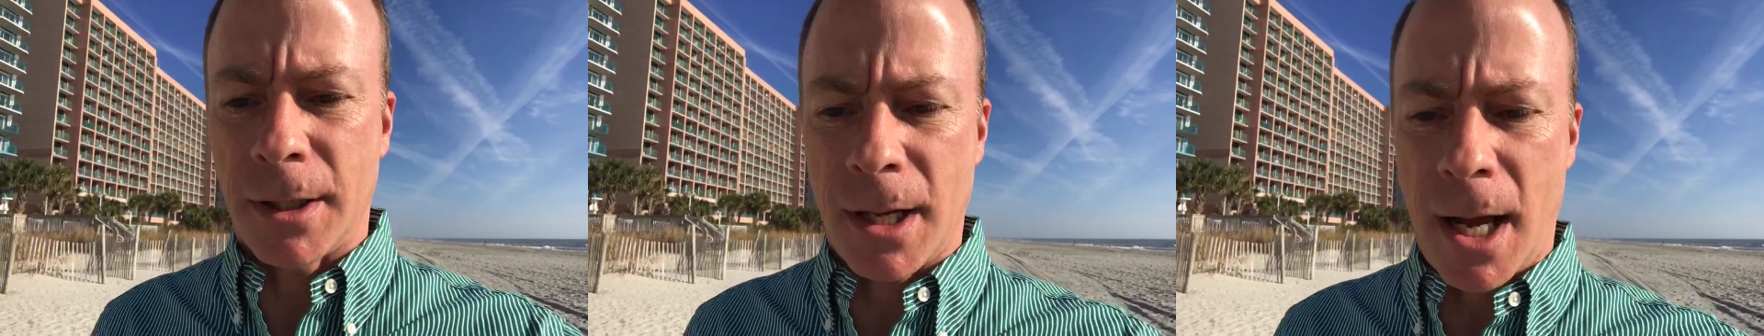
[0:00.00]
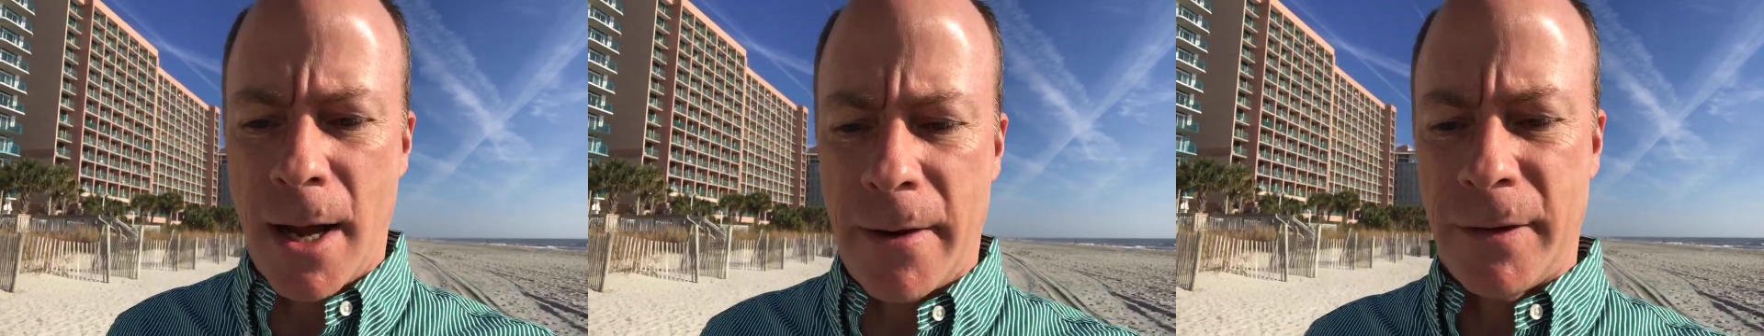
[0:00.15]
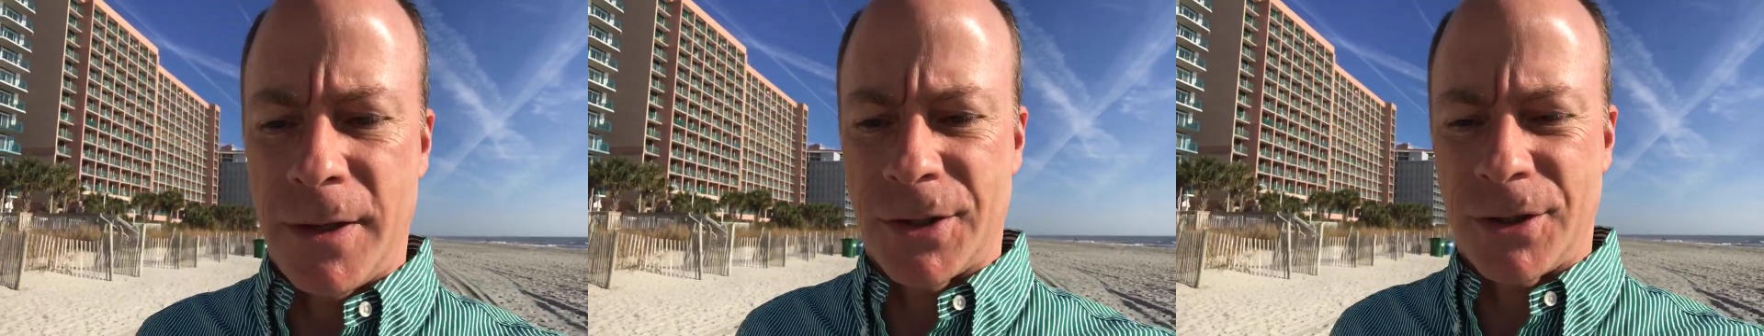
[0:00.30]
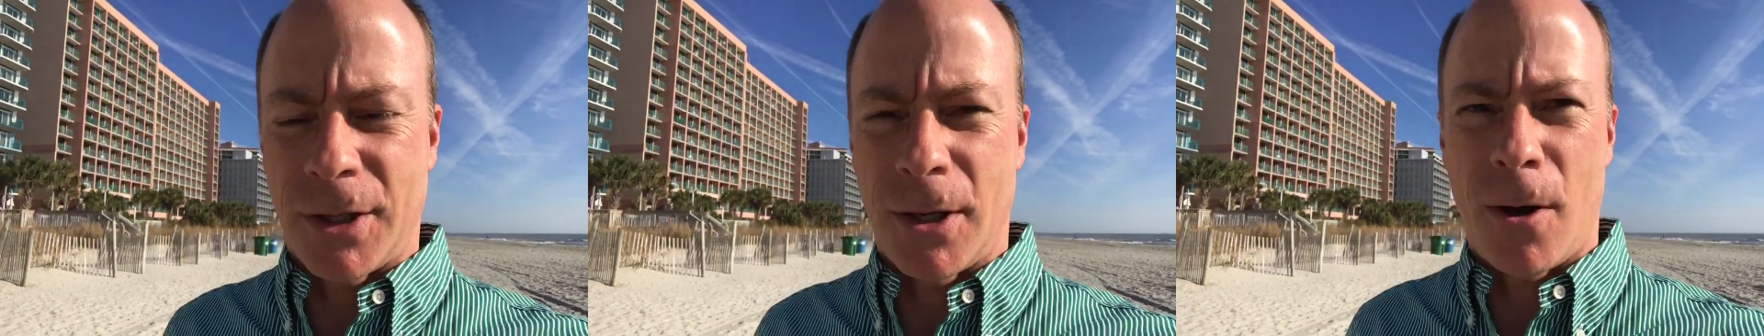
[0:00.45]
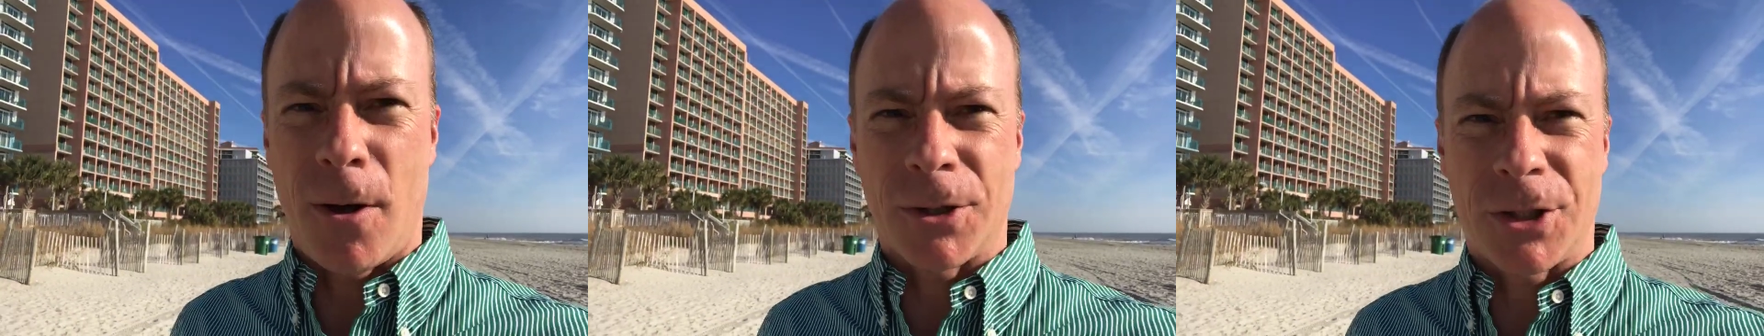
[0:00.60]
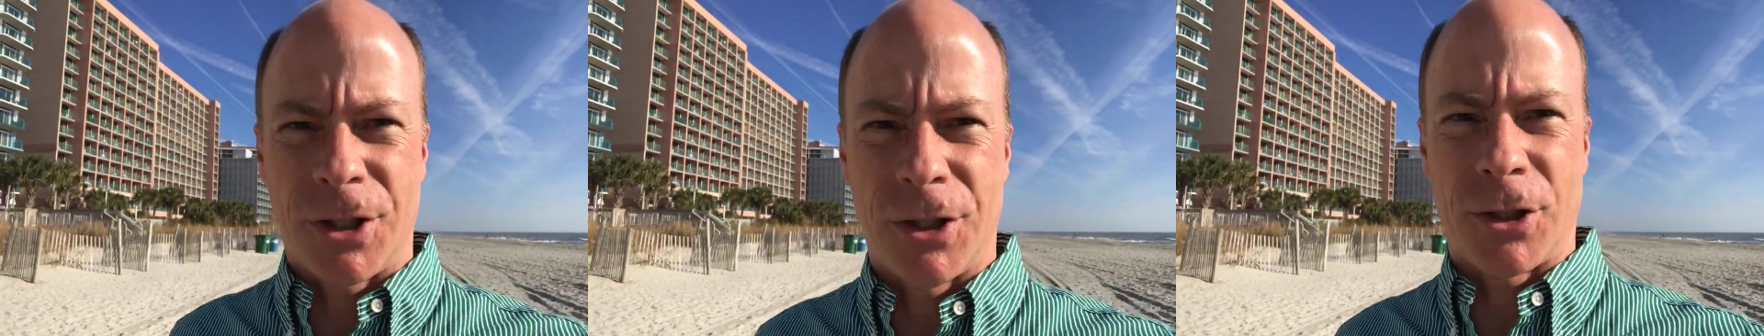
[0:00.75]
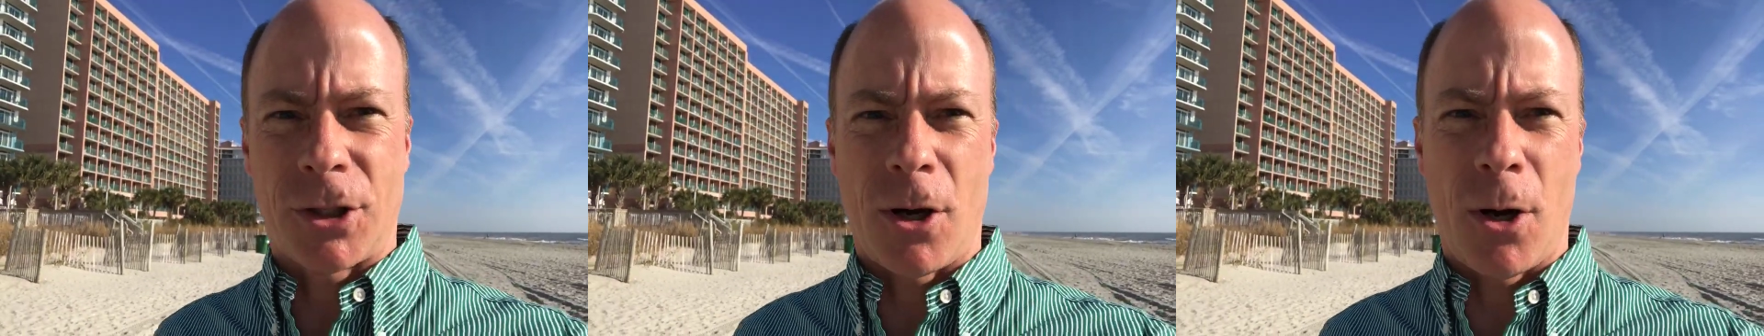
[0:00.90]
obviously all
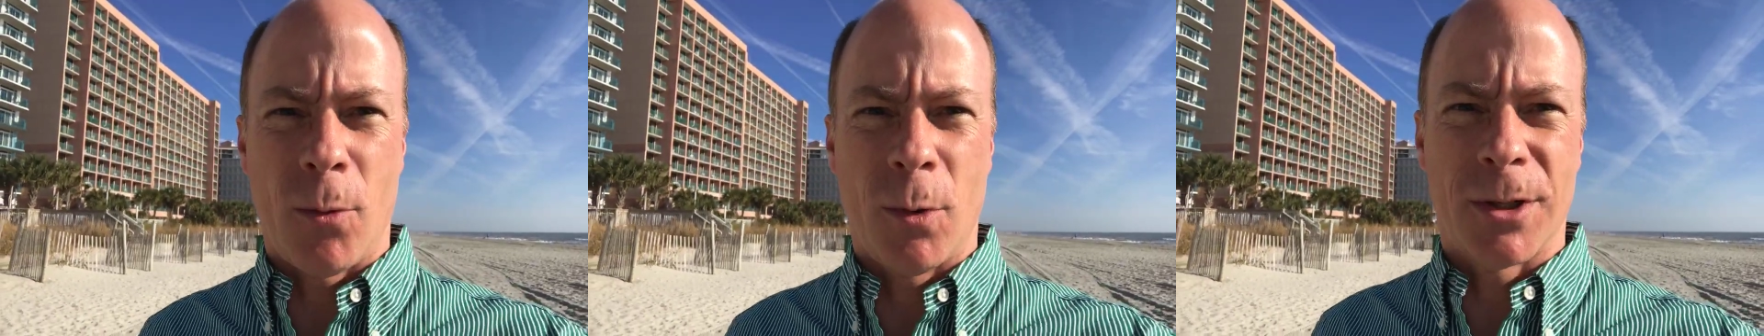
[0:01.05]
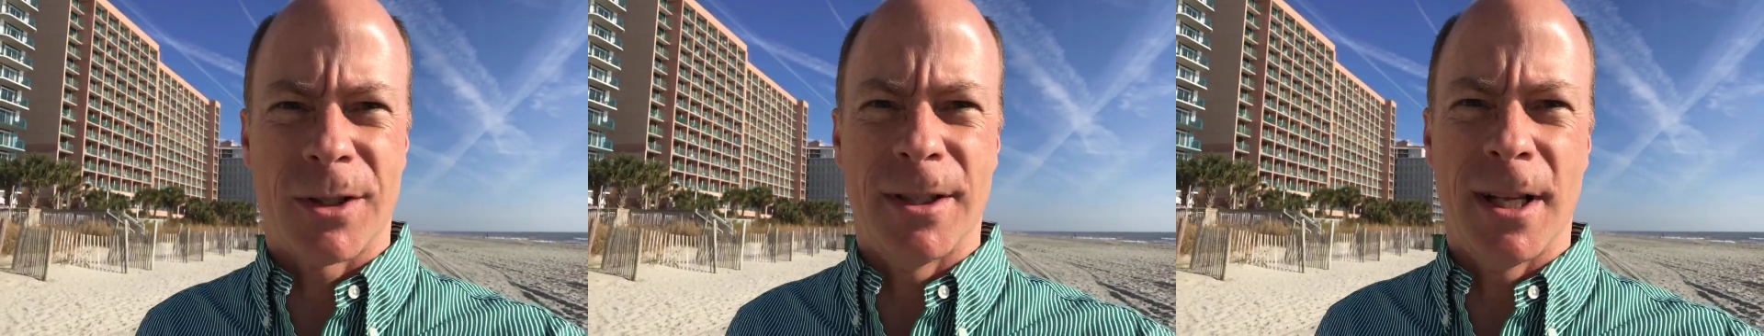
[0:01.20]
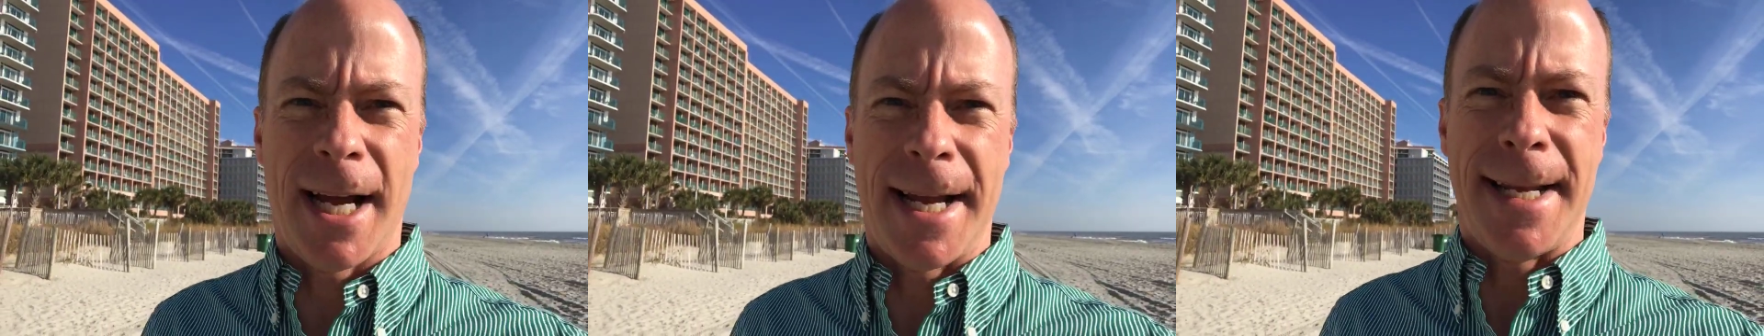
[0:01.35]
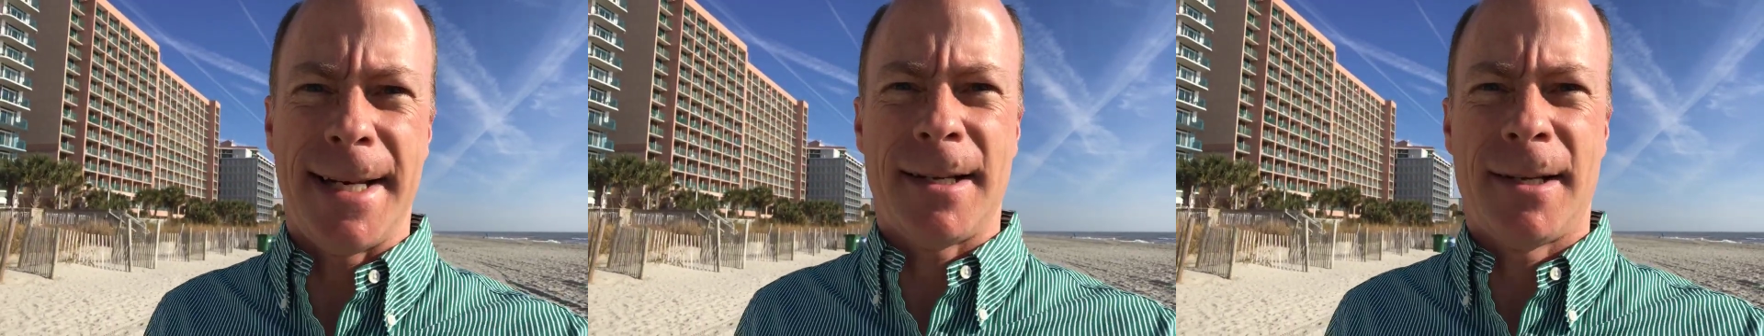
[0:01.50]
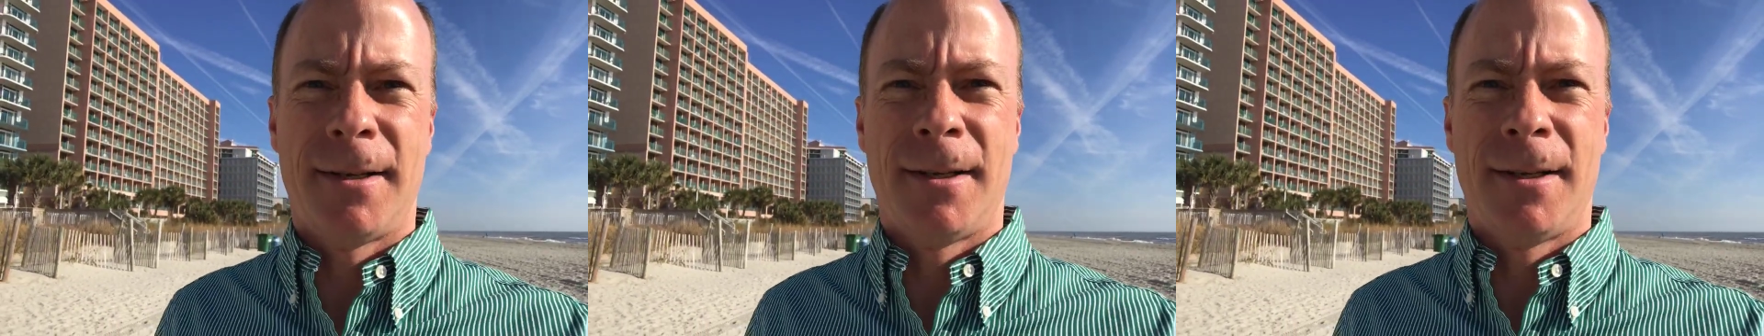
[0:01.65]
she saw was night.